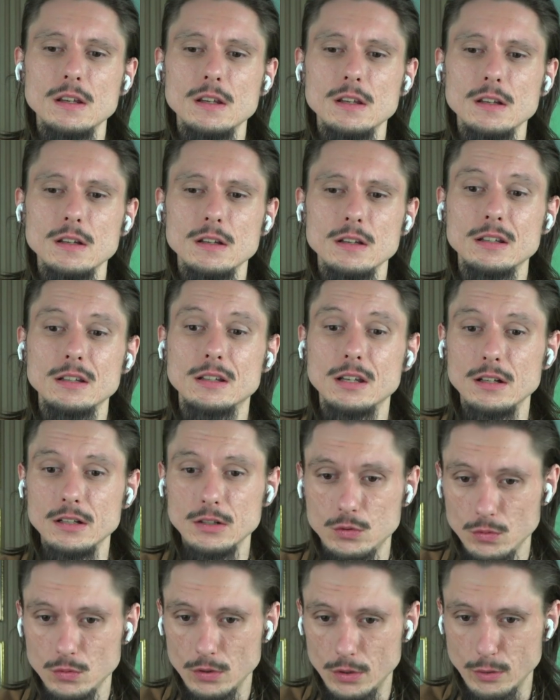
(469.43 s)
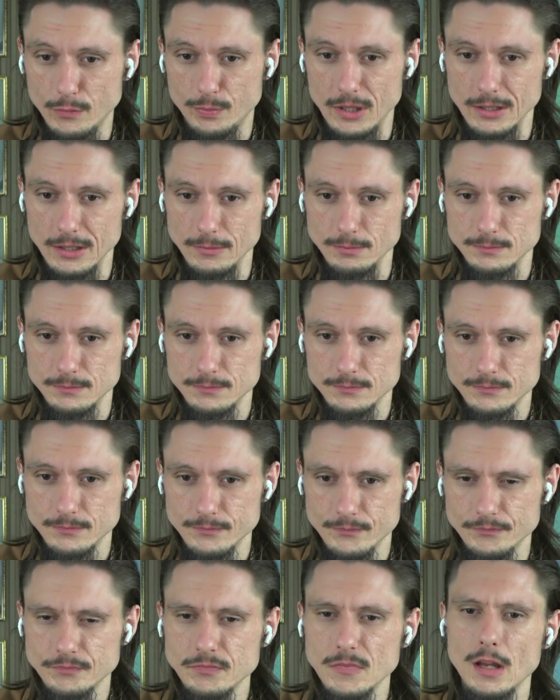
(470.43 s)
it can lead to a lot of pain.
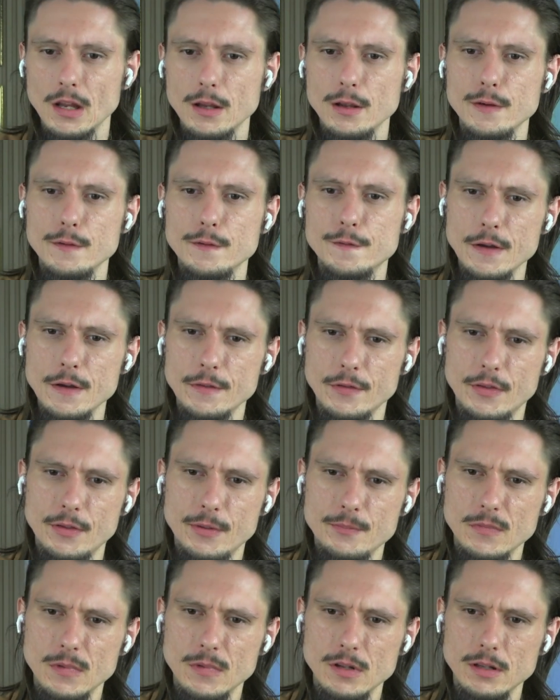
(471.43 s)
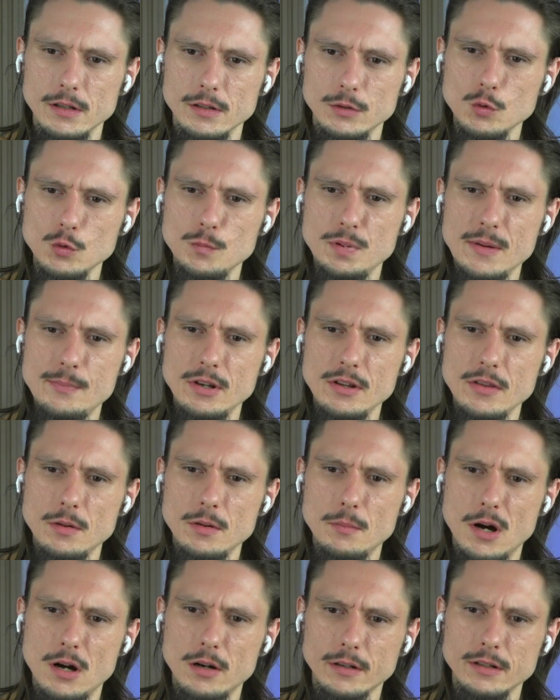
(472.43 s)
5th, do people in the
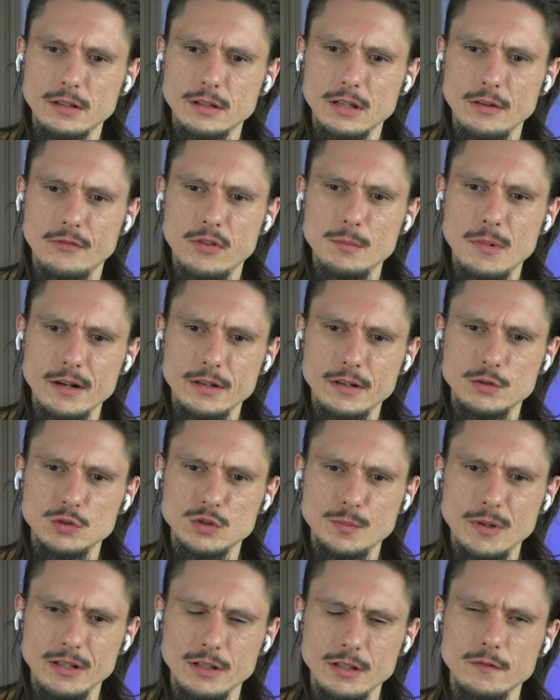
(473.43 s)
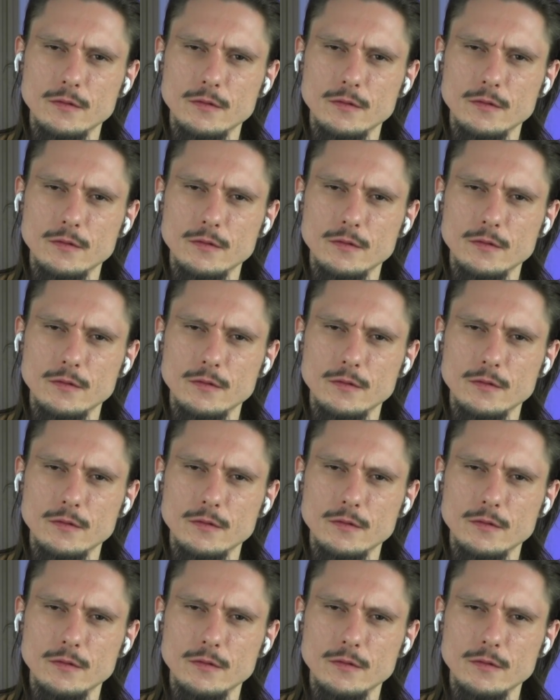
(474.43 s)
market have the money to spend?